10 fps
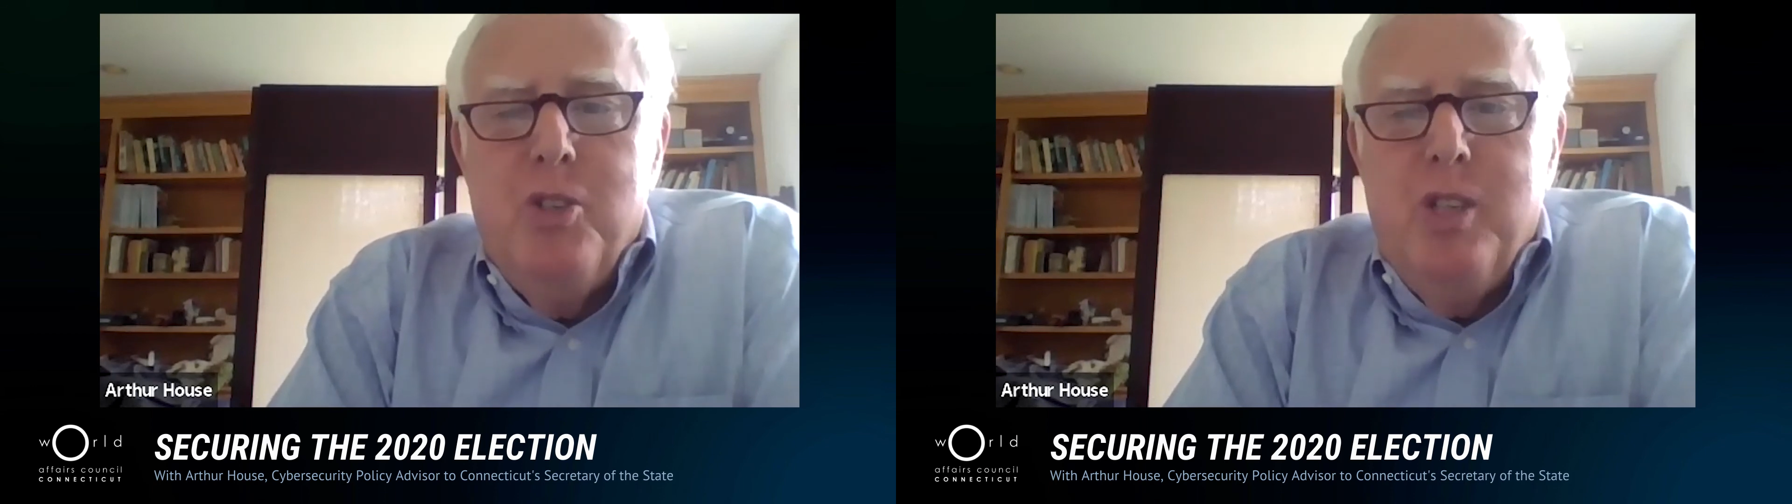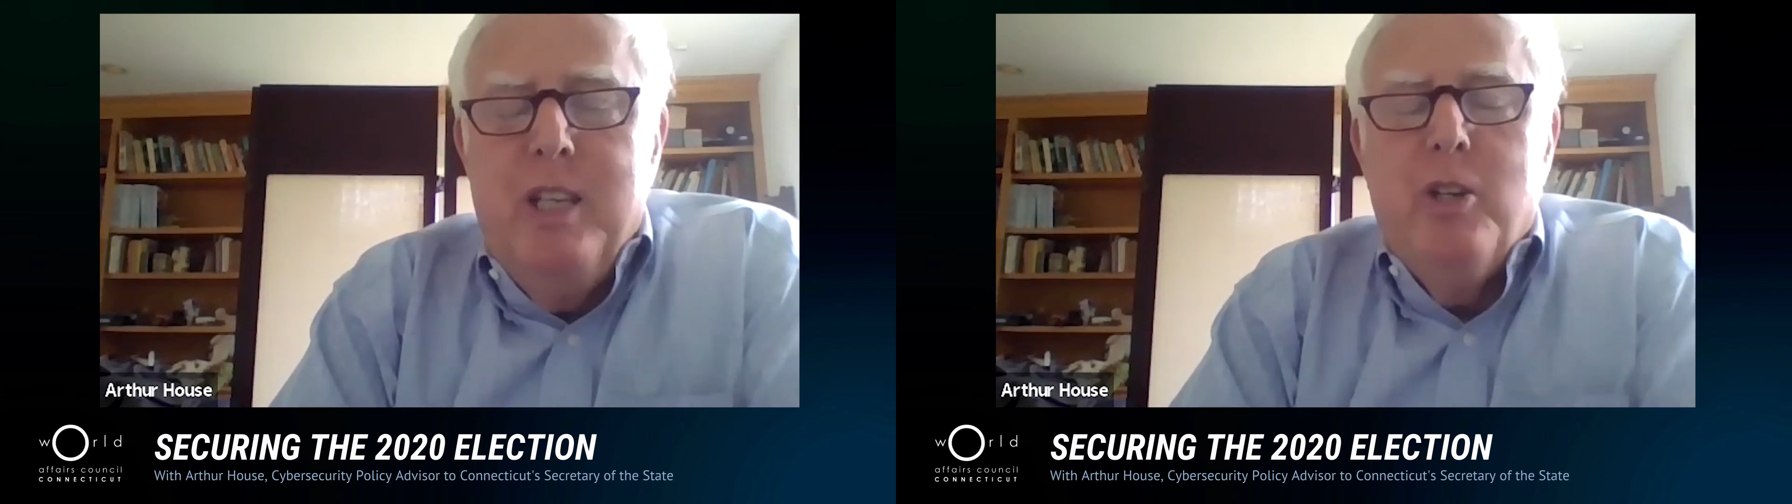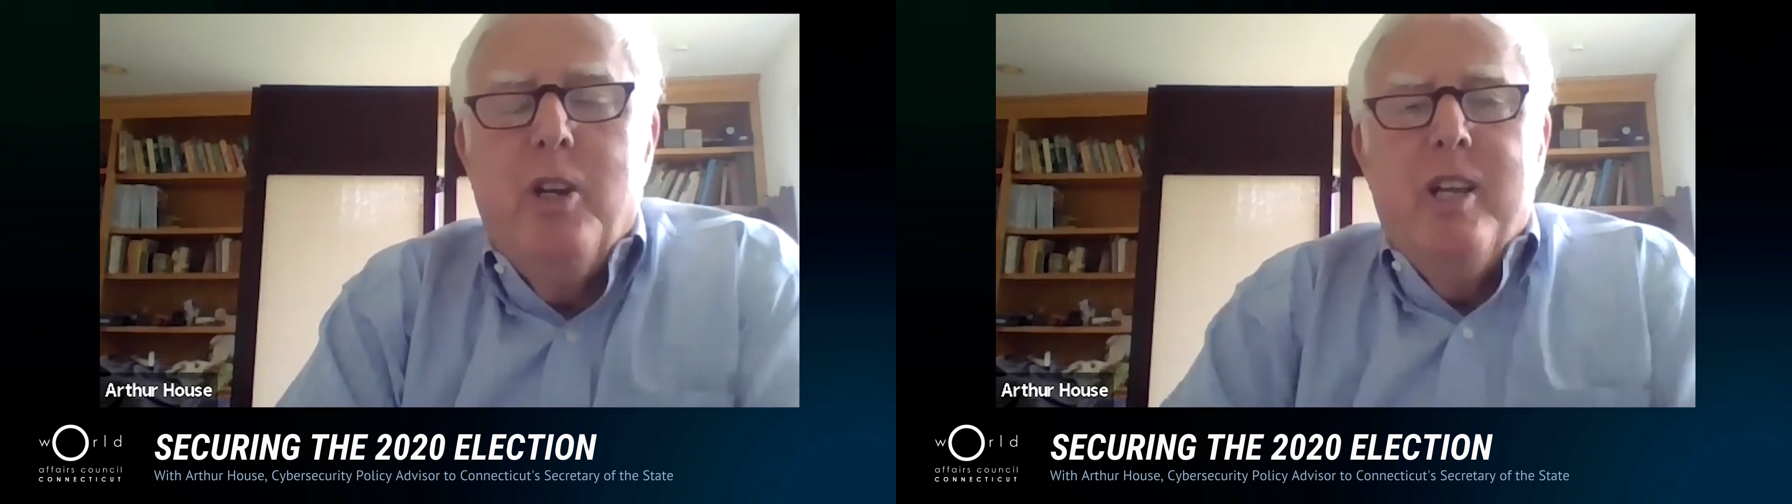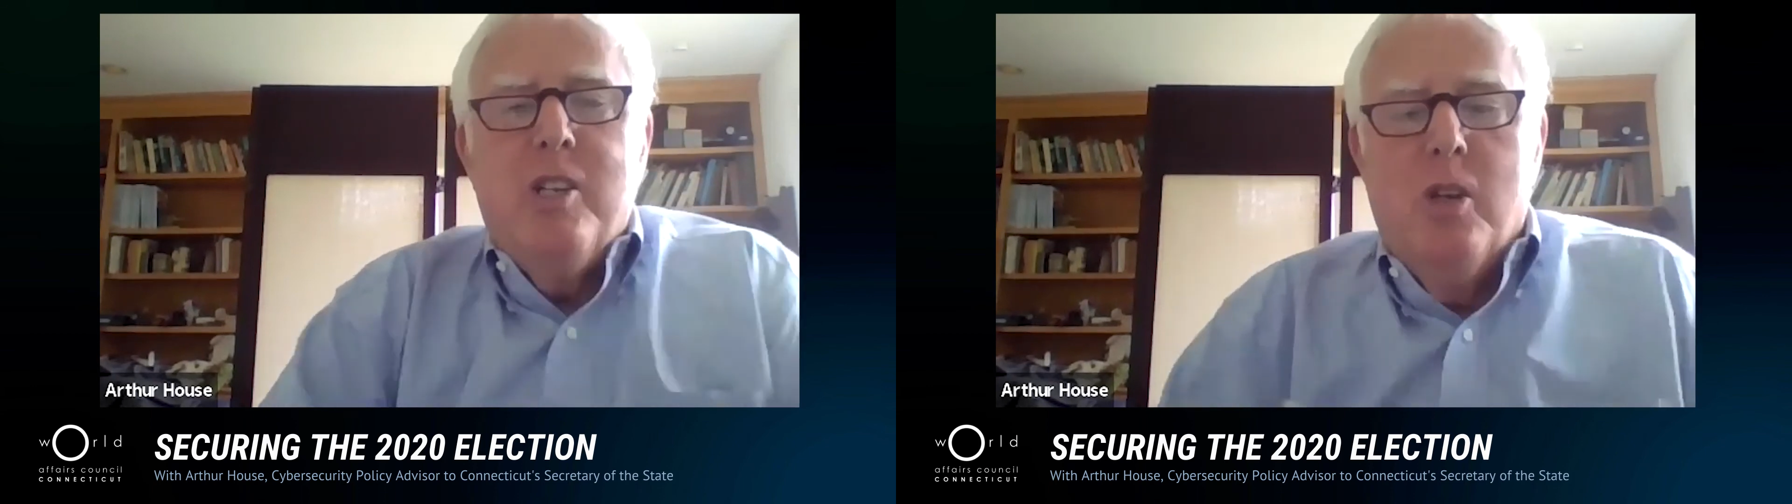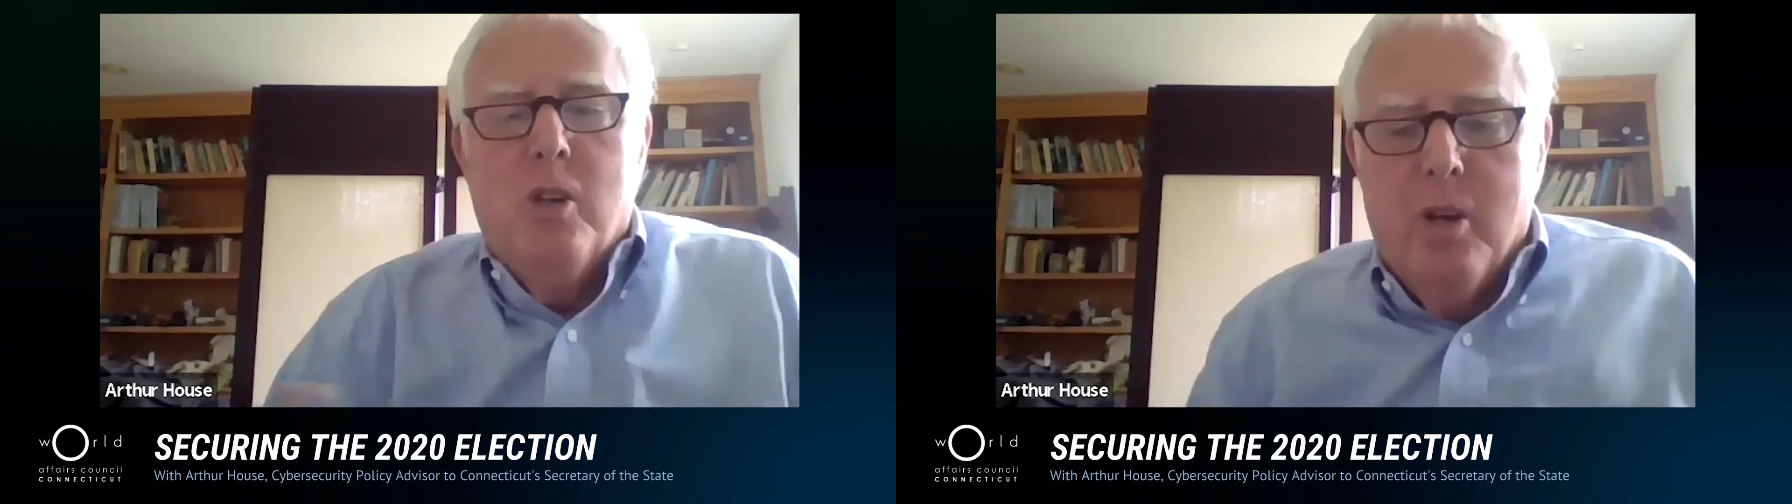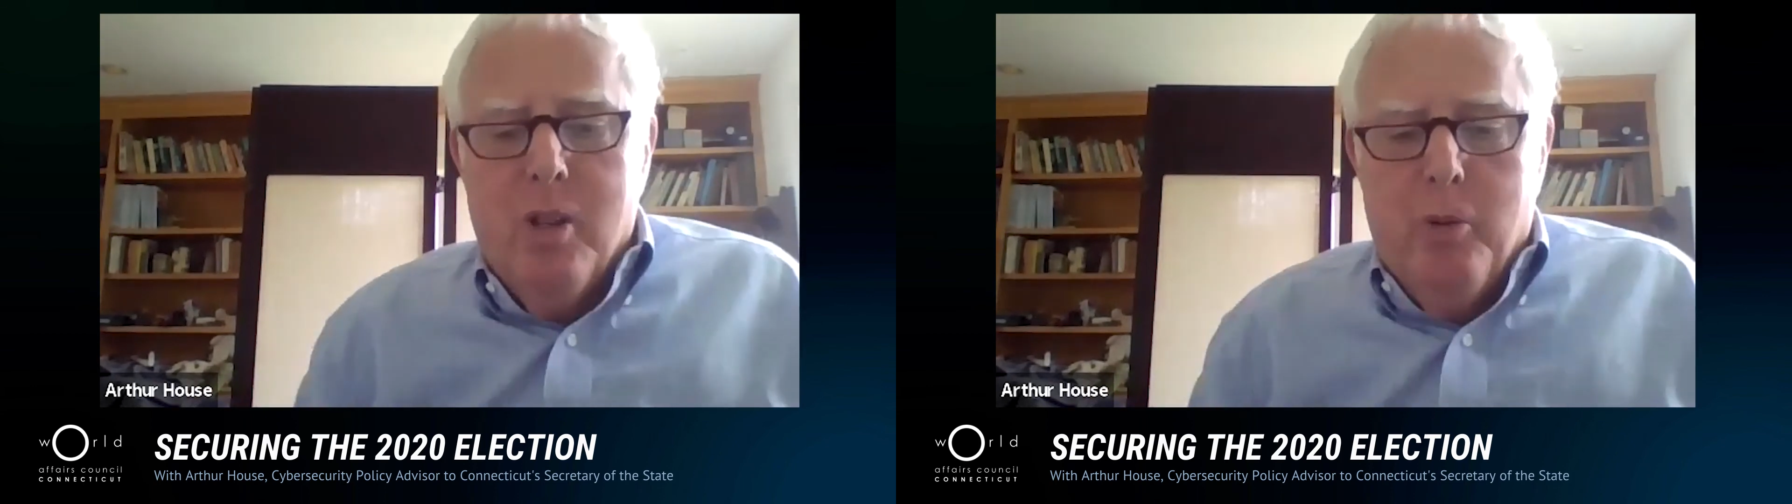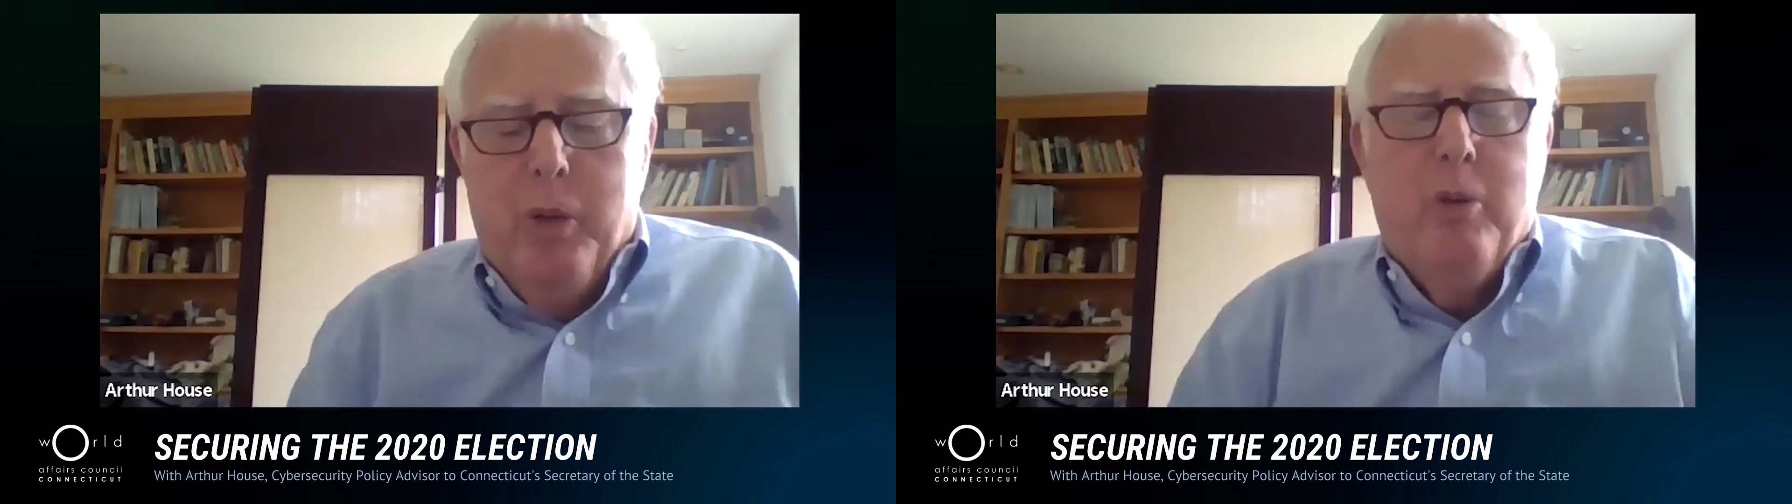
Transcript: the international order that we